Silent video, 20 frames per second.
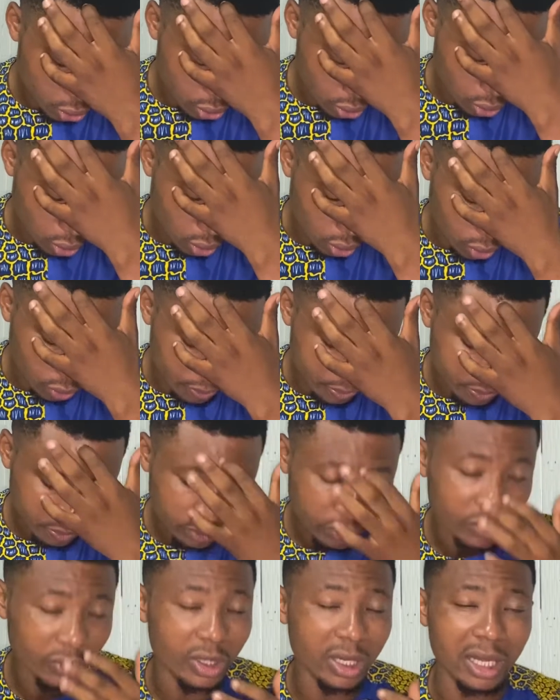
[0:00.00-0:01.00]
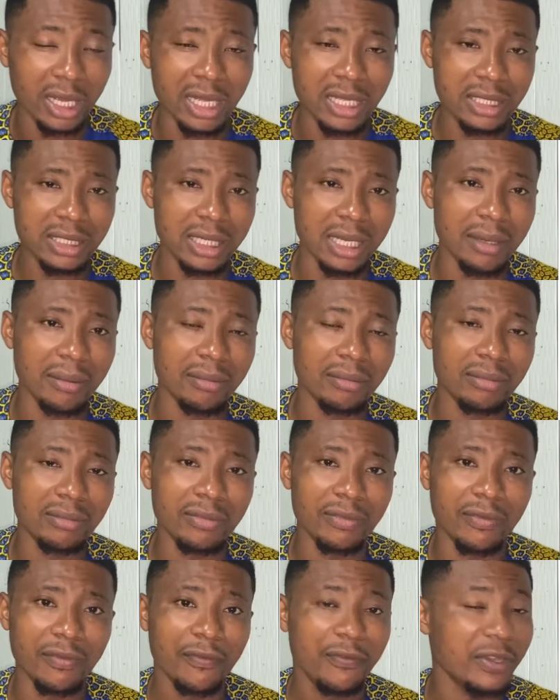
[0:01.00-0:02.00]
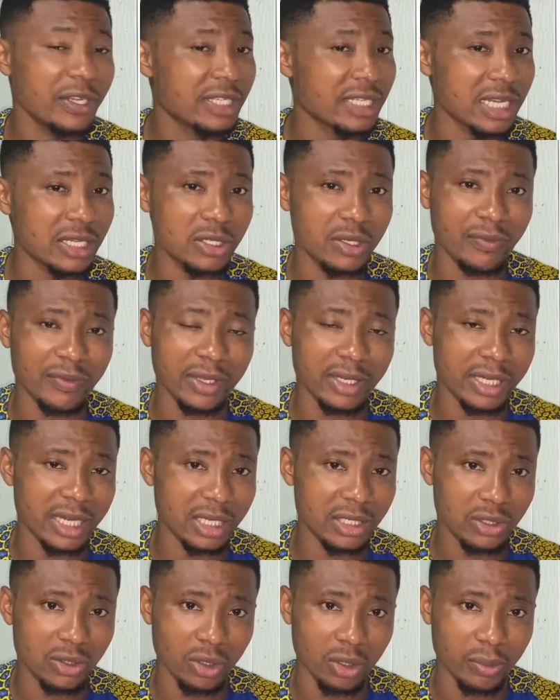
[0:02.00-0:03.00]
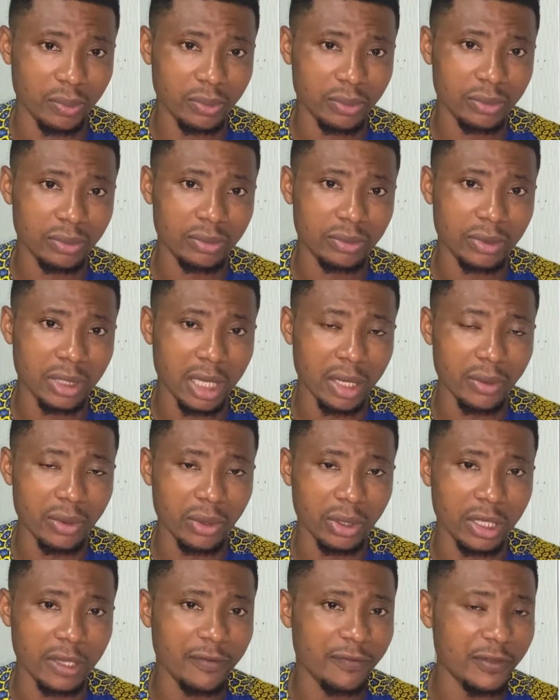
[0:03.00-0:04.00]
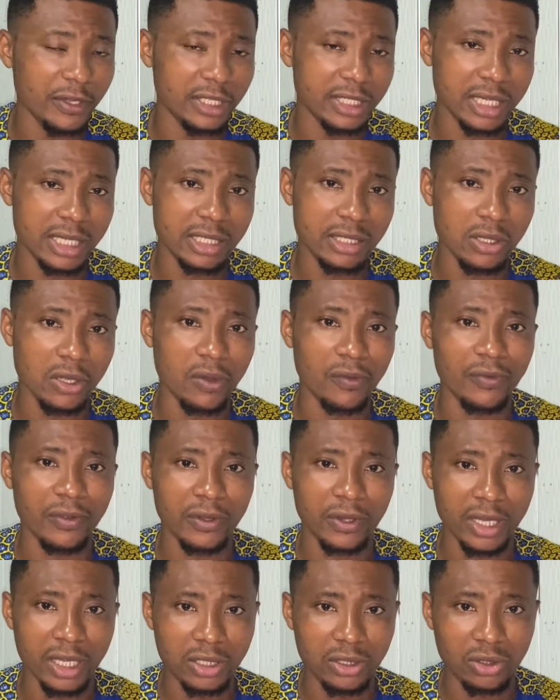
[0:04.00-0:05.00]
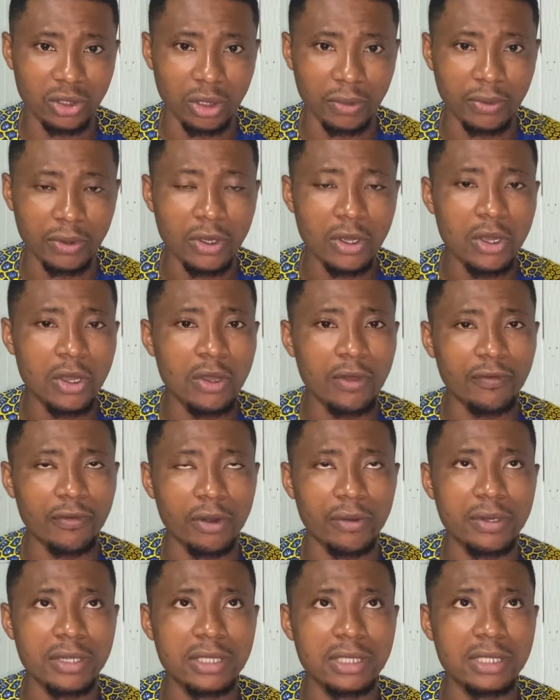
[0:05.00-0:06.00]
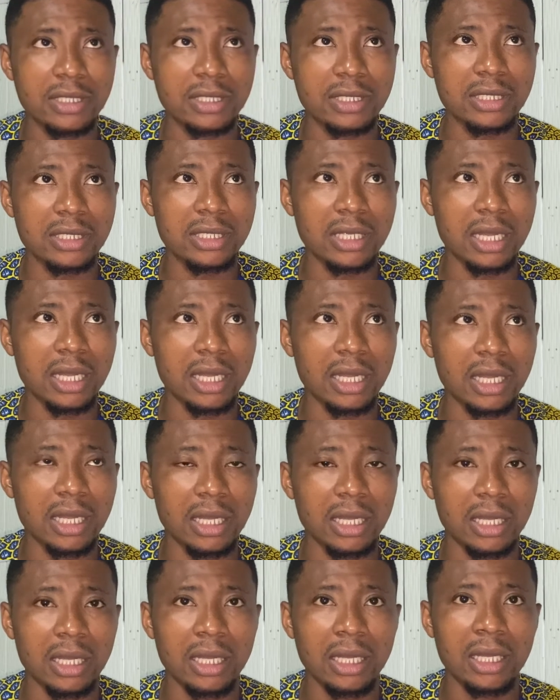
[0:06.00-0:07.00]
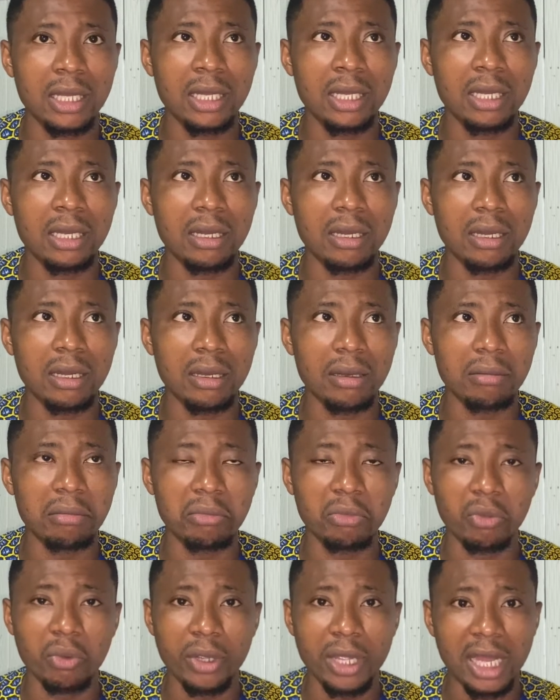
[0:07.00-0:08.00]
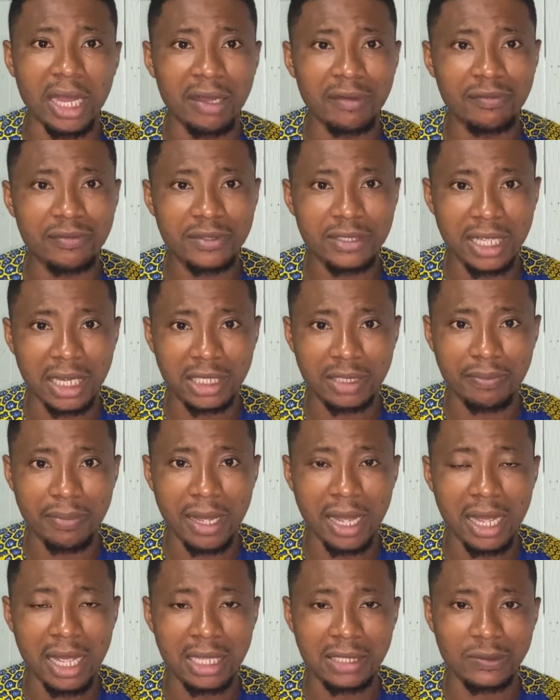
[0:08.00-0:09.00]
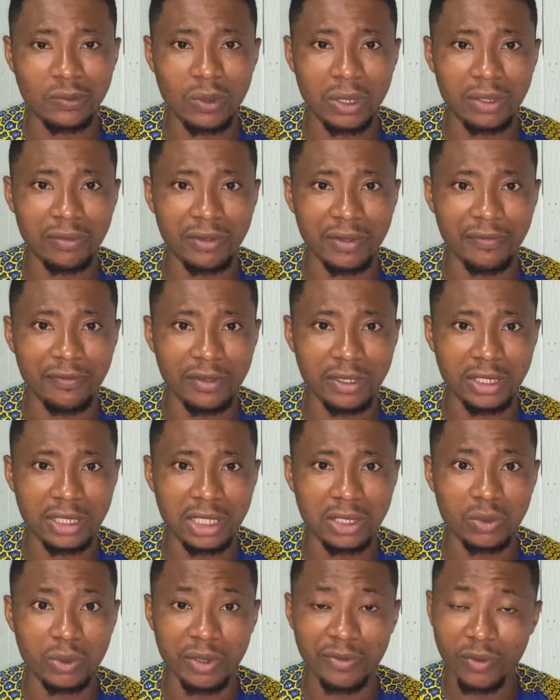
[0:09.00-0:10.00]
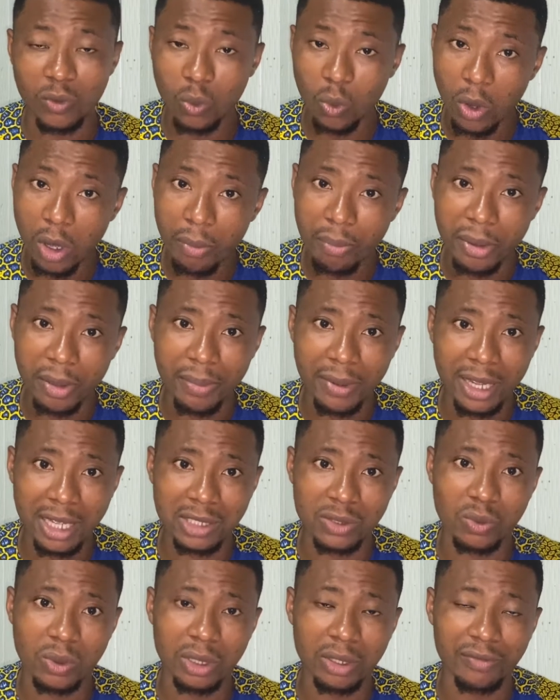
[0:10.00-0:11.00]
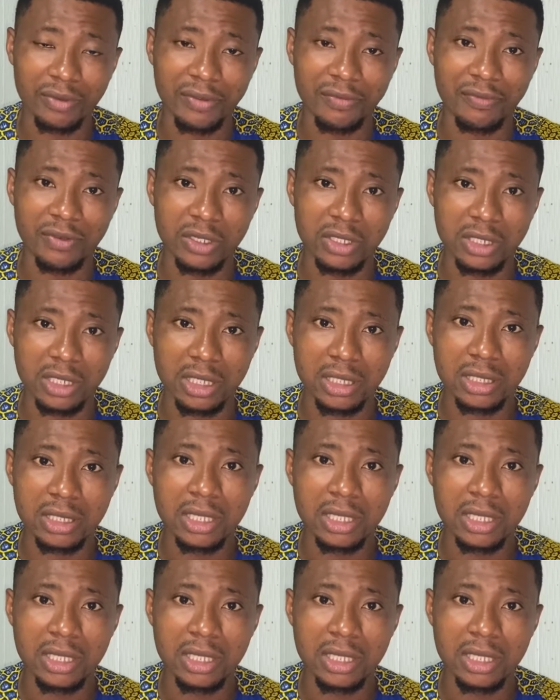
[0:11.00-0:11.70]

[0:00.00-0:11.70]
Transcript: know some features of the desktop. Are you okay? Features of the desktop. For instance, we have taskbar as one of the features, even wallpaper as one of the features,